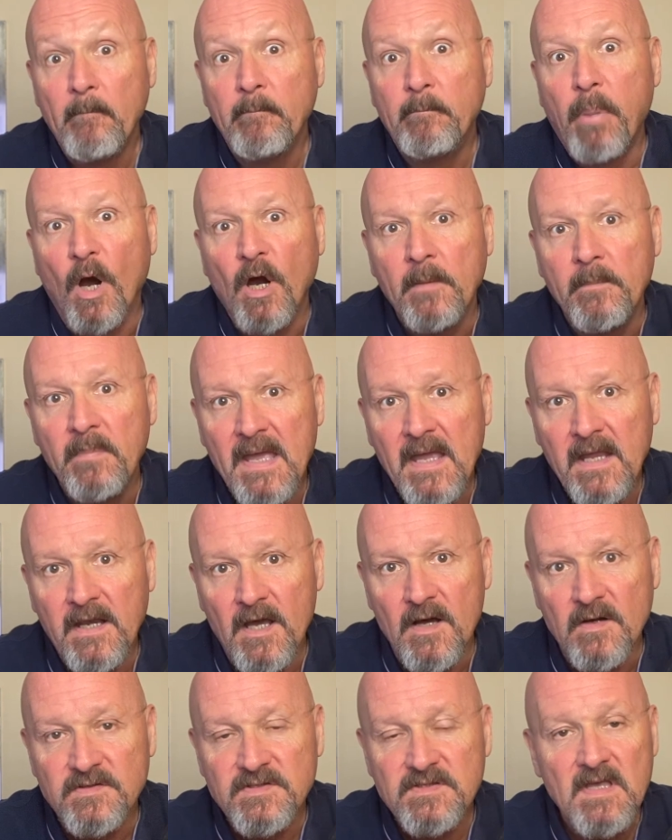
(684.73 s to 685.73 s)

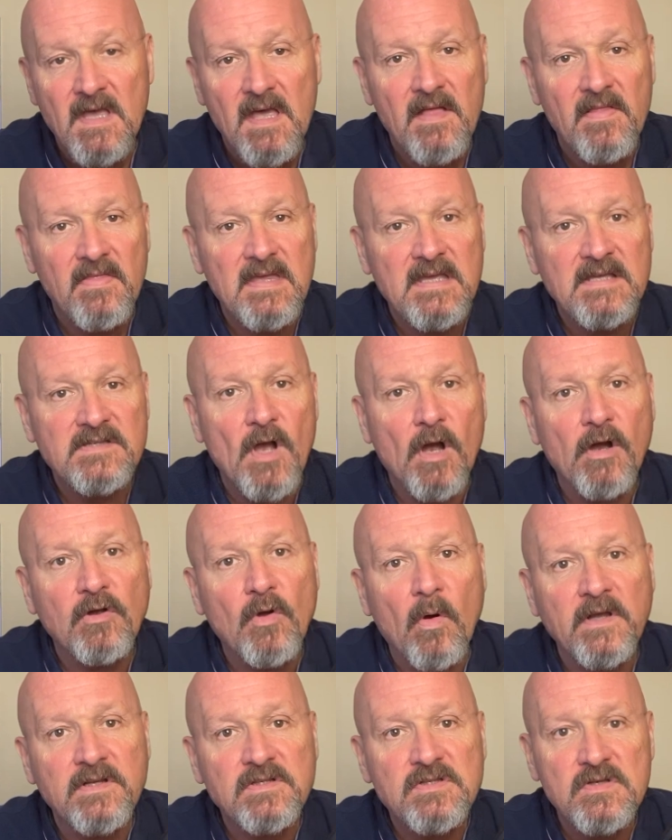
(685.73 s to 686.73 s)
Barbados. These are
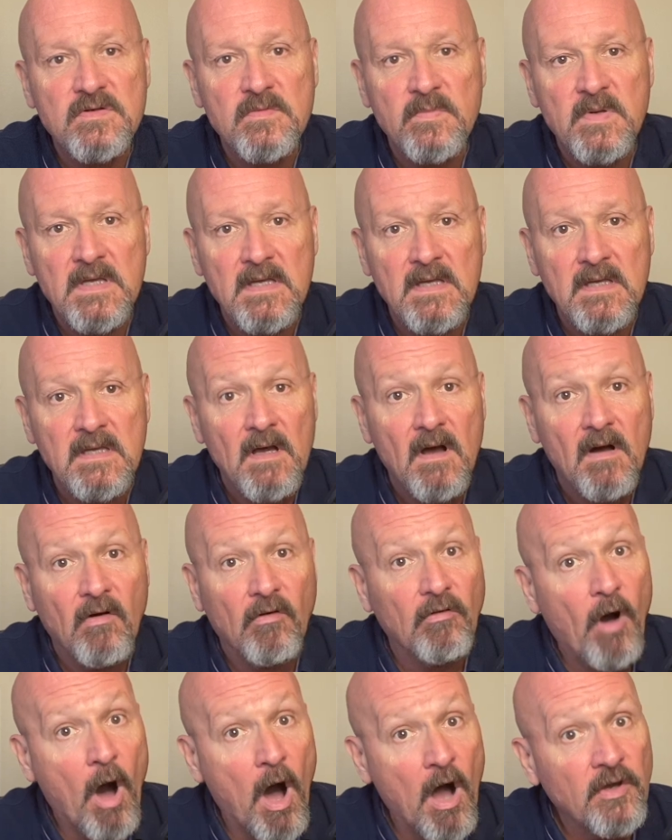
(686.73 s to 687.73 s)
going to be
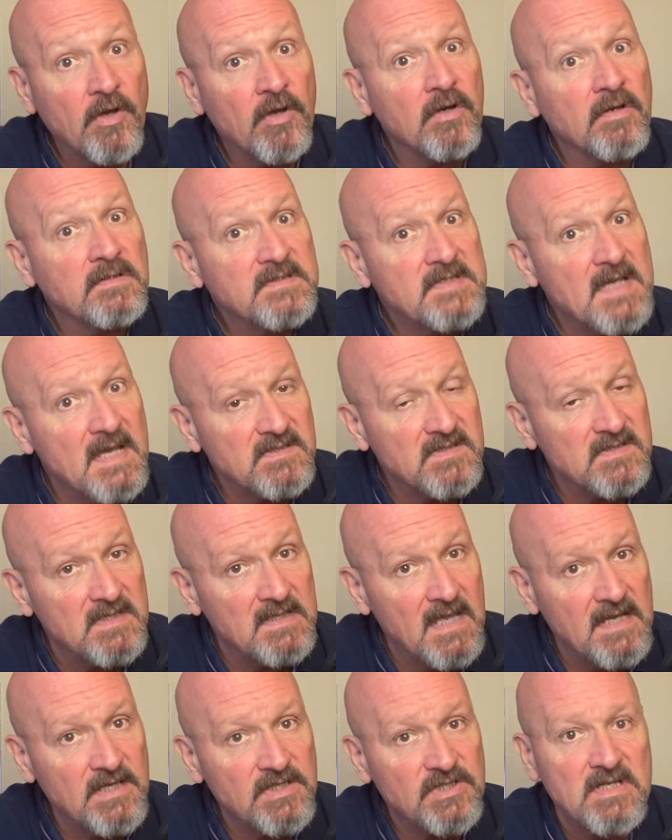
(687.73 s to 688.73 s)
longer
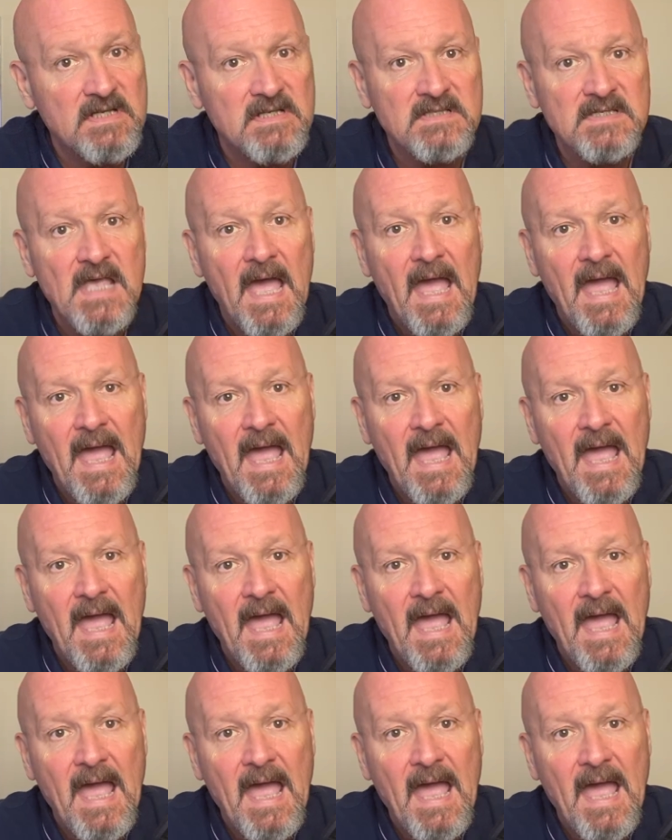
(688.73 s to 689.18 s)
destinations,